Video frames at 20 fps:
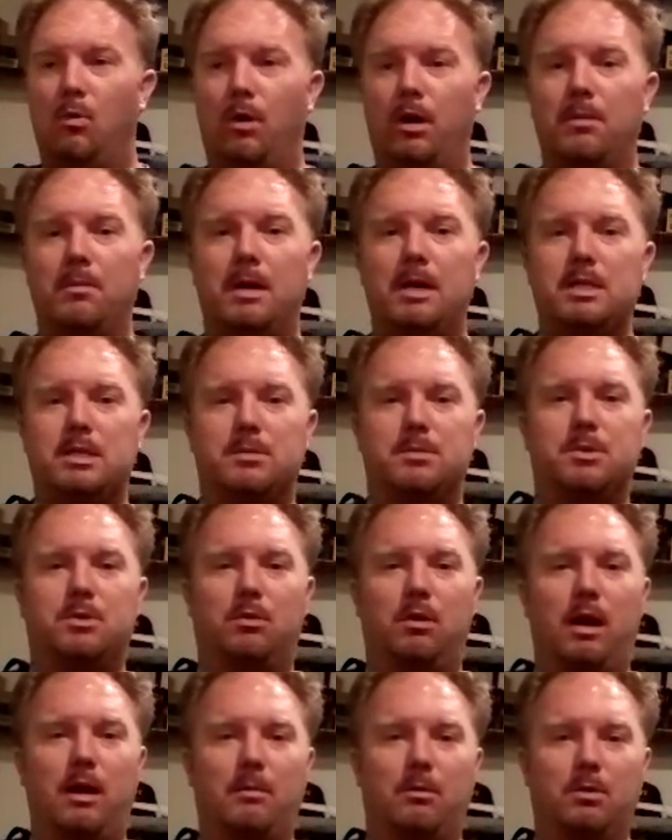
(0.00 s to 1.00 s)
One of my
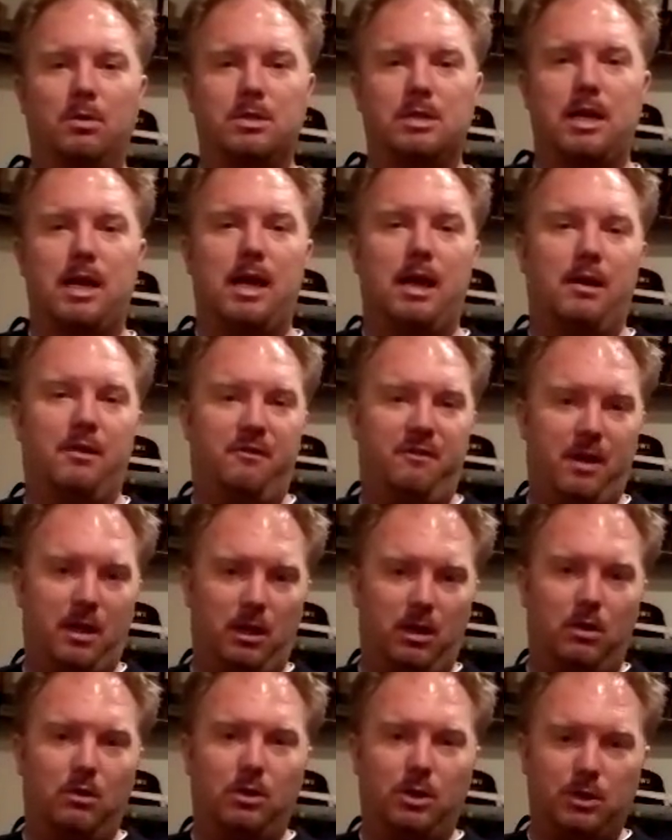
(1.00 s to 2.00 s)
subscribers and a
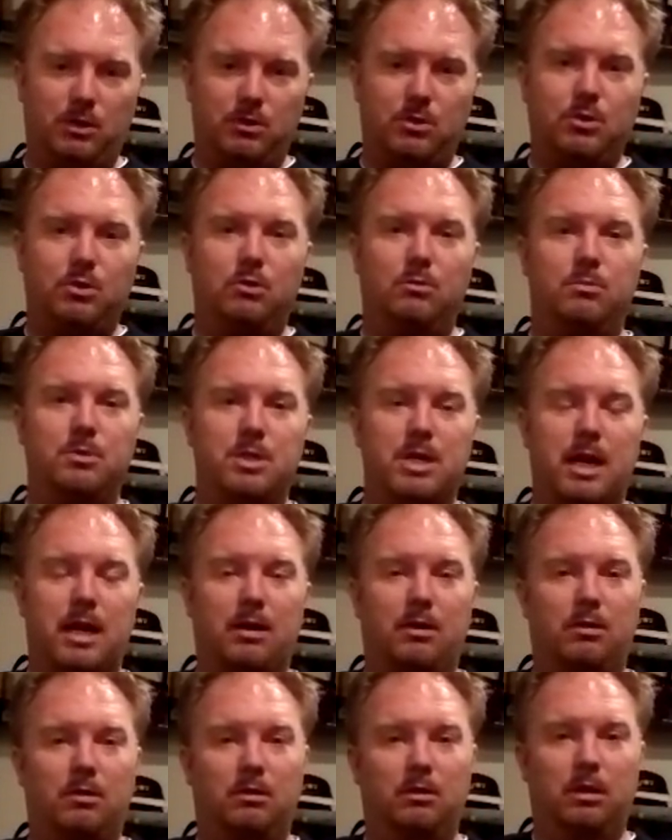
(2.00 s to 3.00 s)
fellow YouTube
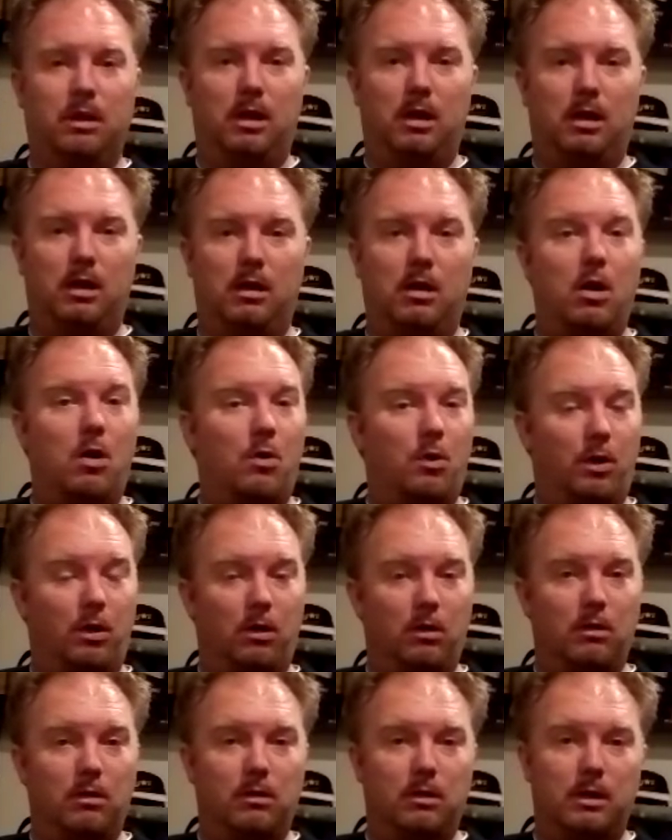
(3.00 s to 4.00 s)
channel
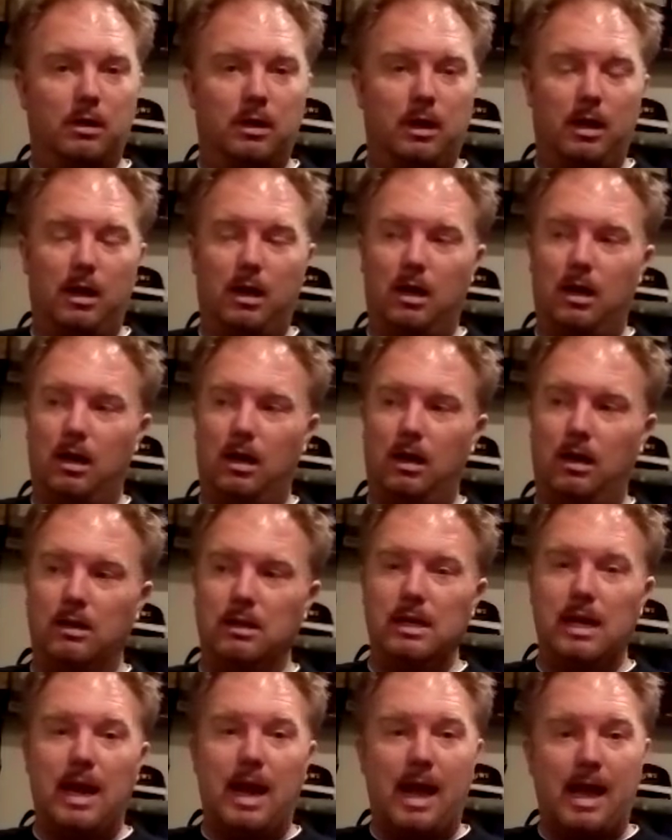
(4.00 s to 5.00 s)
owner,
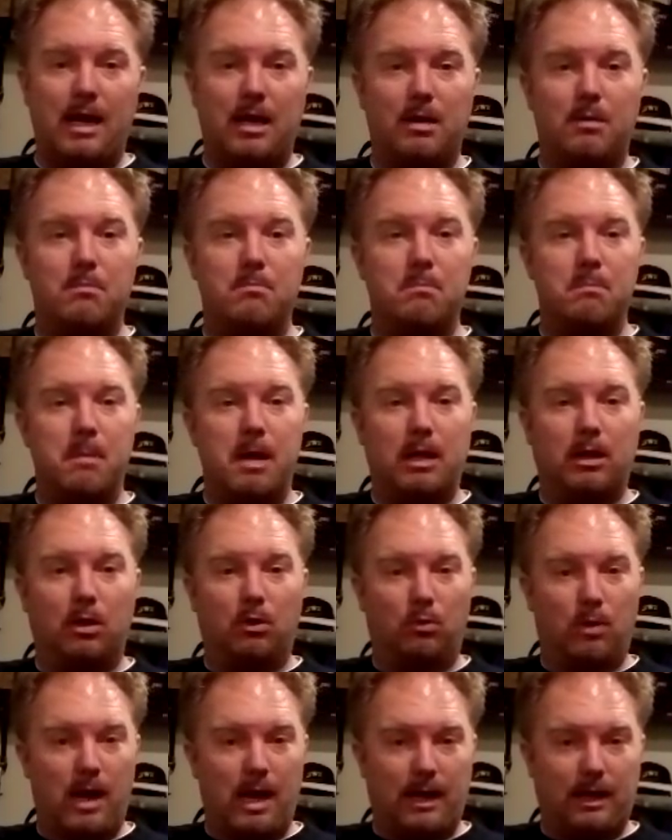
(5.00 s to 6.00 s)
Anna
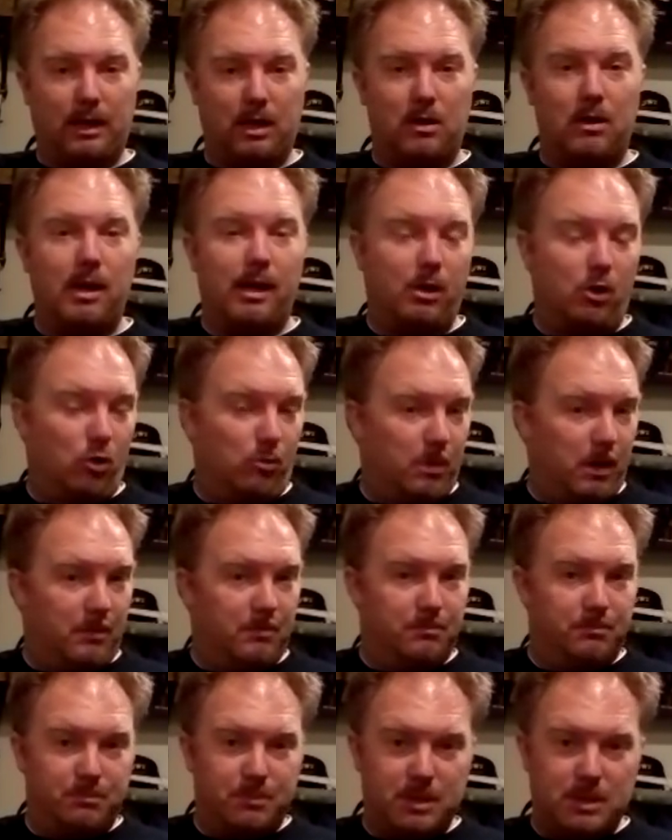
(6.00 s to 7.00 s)
Melaragno, I hope
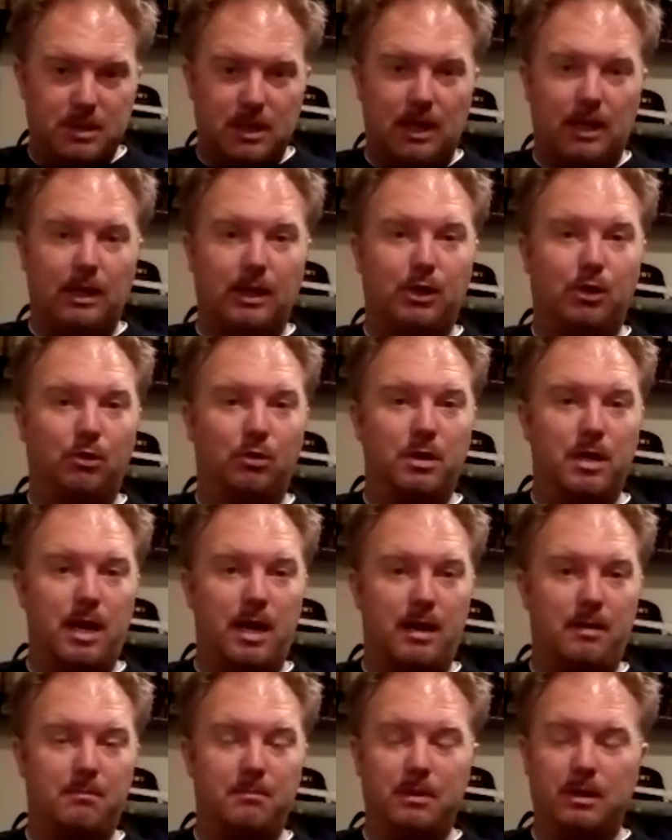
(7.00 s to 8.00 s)
I'm saying your
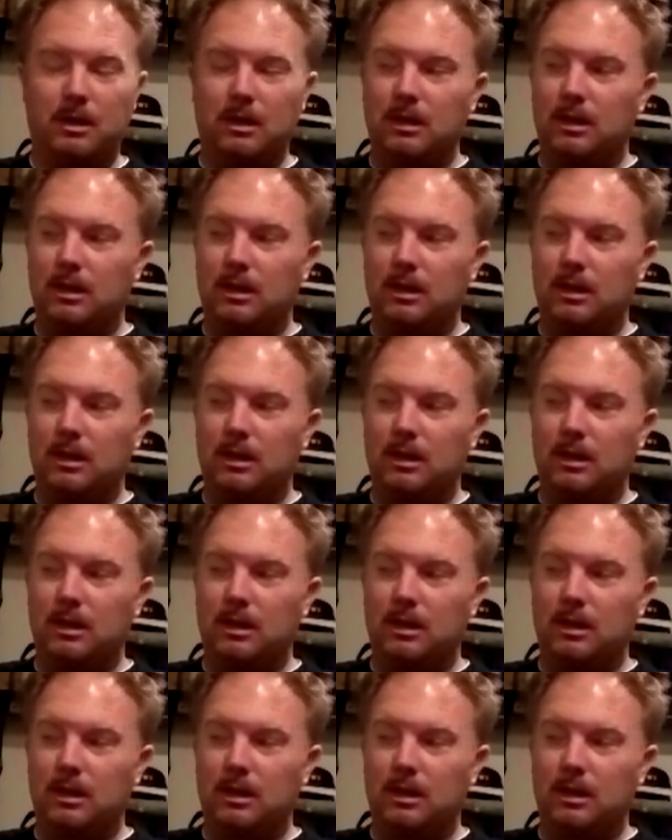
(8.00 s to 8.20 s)
name.